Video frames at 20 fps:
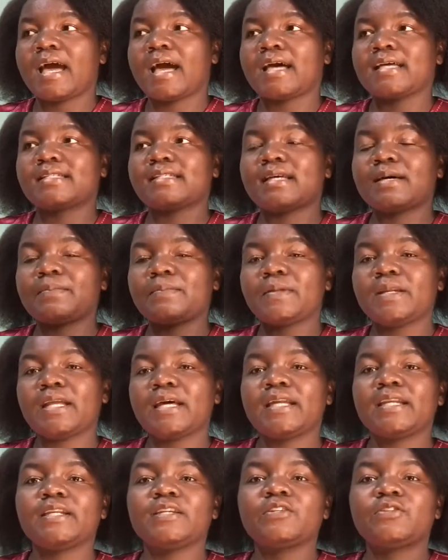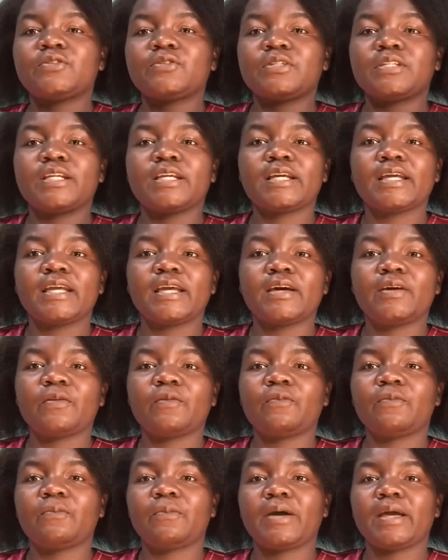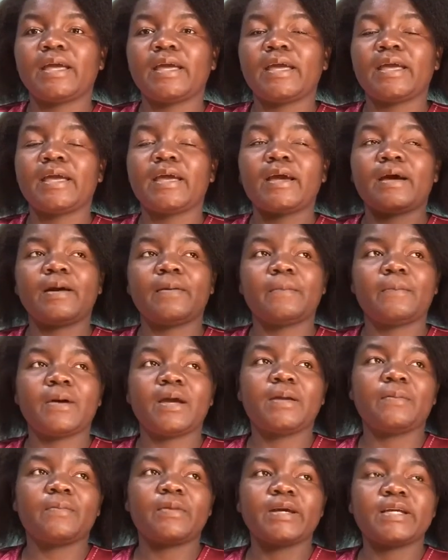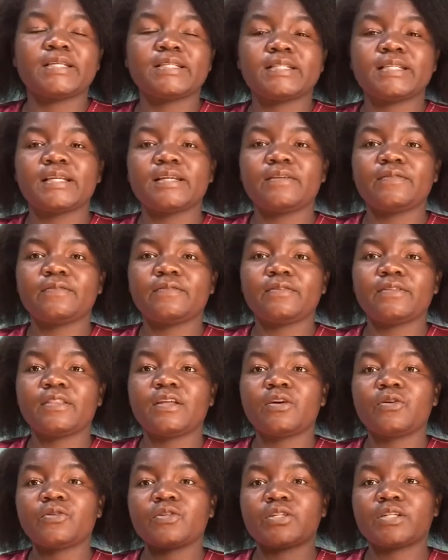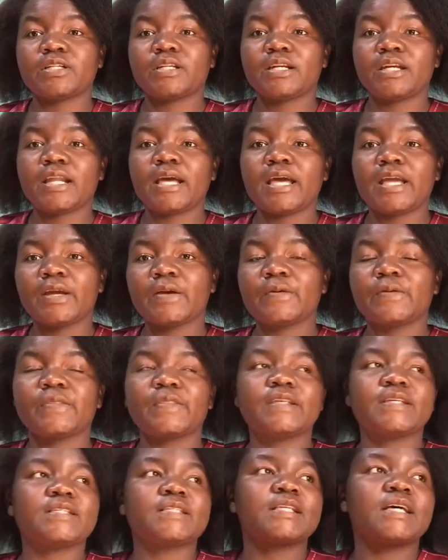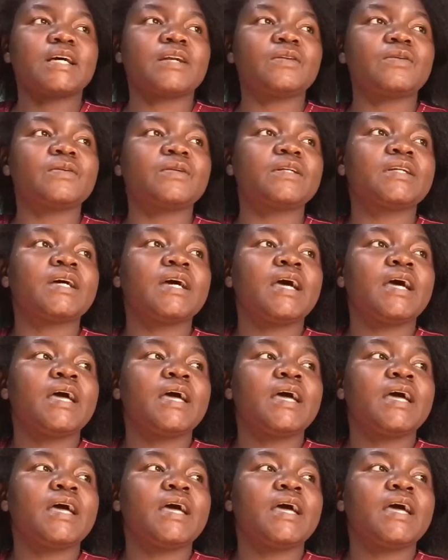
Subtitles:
as I'm learning to take care of my hair by myself without relying on the salon,